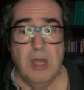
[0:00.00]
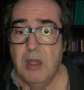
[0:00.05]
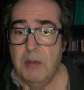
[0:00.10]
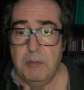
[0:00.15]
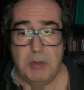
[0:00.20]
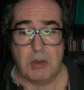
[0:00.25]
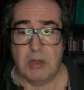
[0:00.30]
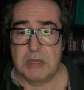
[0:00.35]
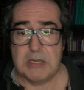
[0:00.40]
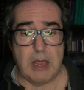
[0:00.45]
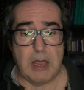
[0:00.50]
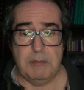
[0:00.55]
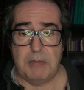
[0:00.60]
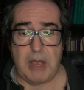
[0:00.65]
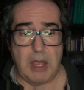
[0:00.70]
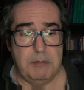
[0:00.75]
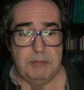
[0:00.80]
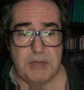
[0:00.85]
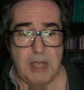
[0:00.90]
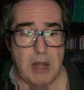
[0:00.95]
because
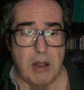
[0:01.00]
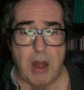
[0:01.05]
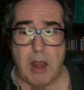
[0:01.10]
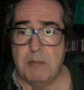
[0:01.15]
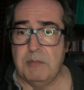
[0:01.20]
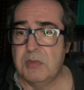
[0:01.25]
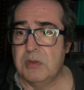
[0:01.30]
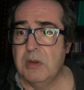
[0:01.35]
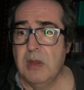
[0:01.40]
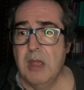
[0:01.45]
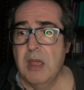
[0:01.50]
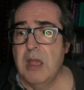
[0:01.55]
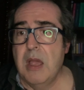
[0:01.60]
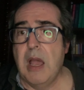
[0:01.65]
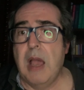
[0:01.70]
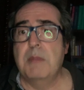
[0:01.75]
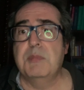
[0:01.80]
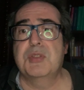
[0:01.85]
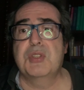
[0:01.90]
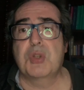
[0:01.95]
I'm there.
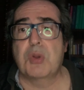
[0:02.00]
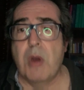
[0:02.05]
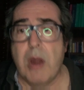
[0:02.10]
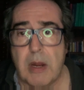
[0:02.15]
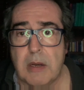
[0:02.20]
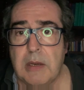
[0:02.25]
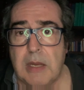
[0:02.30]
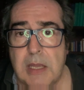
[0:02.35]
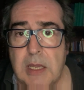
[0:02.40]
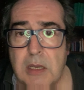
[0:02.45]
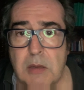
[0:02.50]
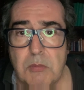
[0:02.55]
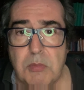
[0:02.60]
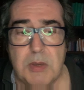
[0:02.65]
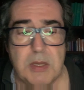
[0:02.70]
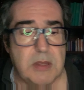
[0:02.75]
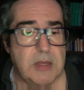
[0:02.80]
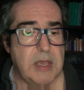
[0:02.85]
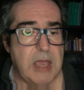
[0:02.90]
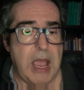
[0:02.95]
I'm struggling
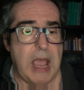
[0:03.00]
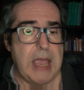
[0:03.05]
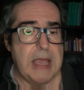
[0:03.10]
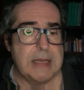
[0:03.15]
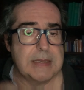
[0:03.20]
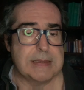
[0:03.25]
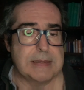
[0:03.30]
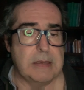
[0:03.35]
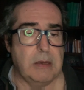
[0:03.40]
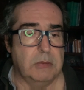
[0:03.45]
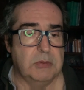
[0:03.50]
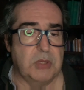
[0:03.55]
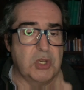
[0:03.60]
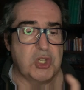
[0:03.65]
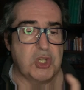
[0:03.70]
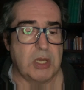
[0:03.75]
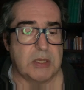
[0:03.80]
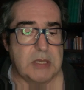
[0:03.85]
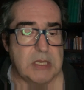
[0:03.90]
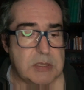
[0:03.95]
with the ISO, the
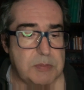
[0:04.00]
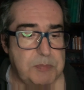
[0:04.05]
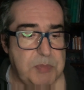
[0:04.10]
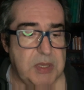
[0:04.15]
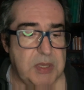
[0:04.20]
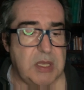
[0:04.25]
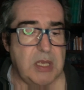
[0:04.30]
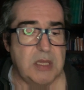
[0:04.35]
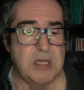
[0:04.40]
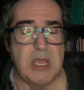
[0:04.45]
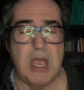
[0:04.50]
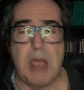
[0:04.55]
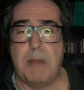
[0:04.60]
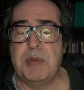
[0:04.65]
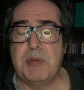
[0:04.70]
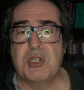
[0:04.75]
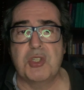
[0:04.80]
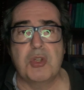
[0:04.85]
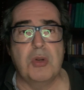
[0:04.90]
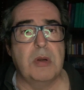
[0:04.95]
shutter speed, and the
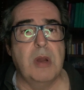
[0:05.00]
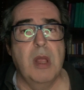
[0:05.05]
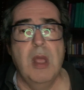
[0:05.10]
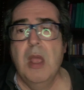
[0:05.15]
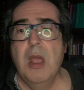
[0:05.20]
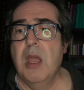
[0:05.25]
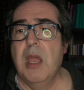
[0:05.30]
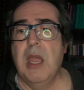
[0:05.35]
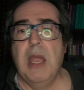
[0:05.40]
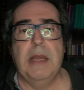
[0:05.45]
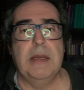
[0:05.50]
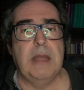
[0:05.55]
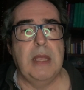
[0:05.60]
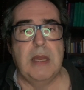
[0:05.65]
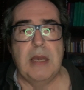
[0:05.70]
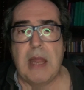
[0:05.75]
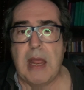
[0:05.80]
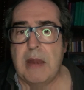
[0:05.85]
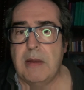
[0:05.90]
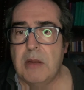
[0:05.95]
aperture, and
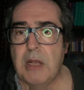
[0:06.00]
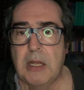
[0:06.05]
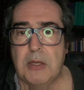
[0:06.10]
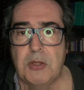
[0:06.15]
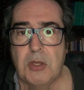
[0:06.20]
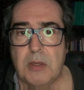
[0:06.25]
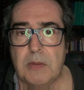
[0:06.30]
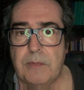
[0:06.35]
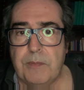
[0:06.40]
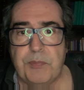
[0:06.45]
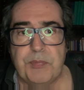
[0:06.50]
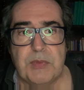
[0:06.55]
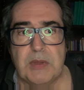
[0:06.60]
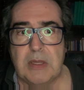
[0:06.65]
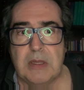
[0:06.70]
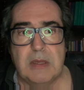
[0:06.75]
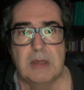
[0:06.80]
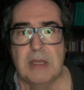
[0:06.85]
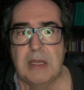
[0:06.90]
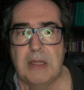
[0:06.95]
I don't,
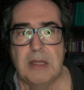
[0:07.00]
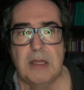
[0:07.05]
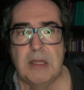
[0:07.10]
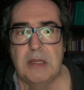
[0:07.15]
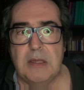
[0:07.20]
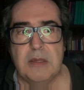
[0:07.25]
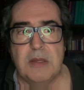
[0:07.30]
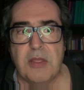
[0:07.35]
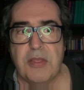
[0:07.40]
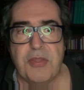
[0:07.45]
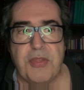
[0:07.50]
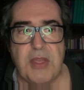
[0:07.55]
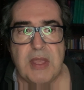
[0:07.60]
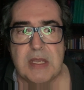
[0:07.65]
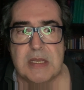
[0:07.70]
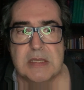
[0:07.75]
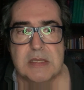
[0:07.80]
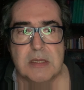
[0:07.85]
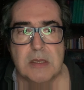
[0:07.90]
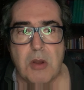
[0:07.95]
and the
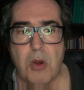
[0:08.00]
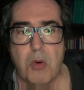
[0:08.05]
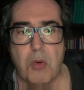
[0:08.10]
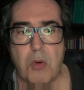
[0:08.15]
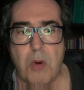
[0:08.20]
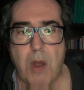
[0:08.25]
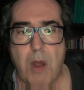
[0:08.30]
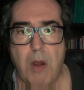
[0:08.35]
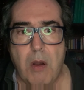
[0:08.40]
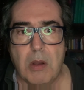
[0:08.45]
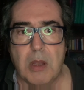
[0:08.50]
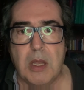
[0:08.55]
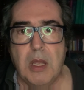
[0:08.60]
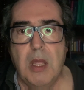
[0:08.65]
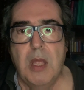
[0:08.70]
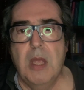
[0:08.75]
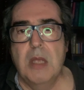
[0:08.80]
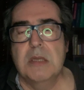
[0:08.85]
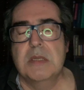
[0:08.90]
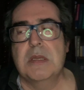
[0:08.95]
things go wrong.
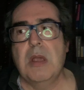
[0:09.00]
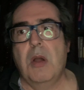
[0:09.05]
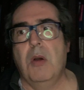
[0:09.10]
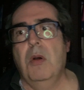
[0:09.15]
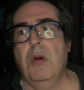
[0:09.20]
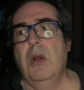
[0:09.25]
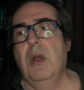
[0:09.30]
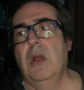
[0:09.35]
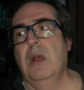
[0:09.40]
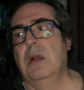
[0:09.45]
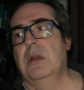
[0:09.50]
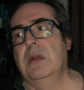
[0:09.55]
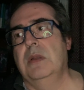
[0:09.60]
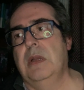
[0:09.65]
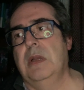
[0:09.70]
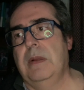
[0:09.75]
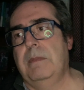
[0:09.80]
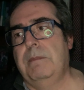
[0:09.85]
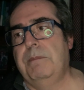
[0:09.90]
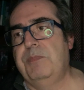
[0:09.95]
So
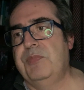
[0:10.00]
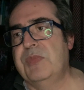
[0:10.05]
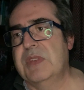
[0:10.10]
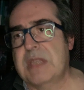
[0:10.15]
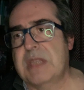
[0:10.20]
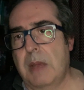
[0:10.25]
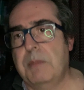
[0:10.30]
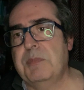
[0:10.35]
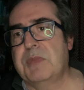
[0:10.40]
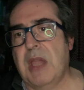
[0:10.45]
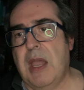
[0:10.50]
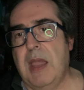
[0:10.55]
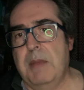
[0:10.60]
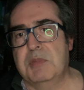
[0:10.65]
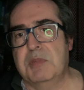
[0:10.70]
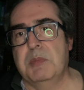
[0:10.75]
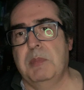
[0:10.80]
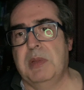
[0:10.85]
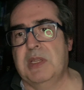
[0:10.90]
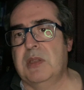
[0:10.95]

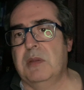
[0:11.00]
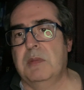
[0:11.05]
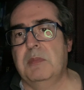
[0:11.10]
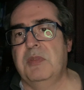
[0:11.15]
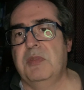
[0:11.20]
sometimes, but